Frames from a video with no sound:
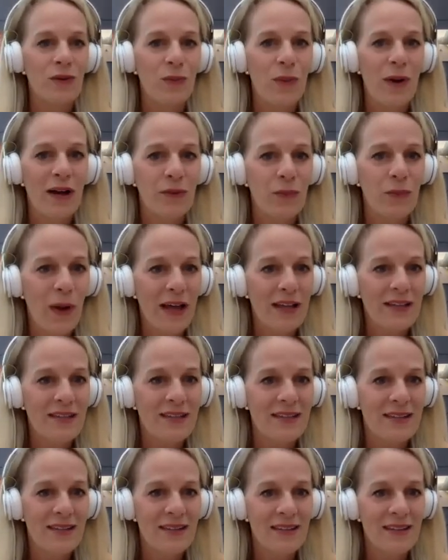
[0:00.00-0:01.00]
wild
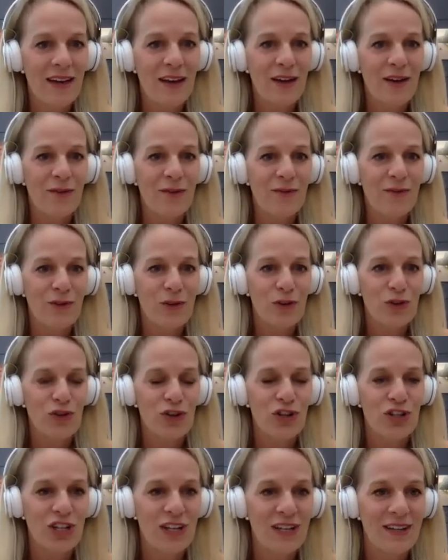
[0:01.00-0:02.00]
west of
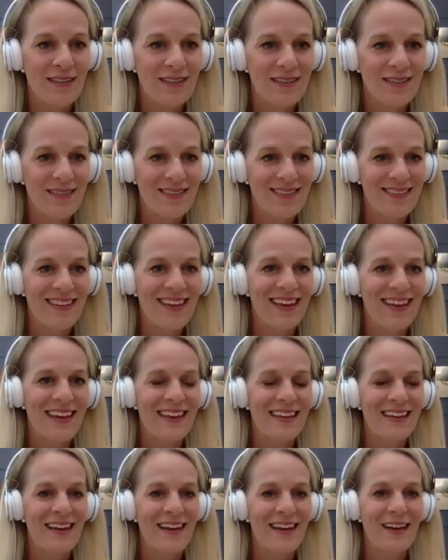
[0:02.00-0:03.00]
nutrition and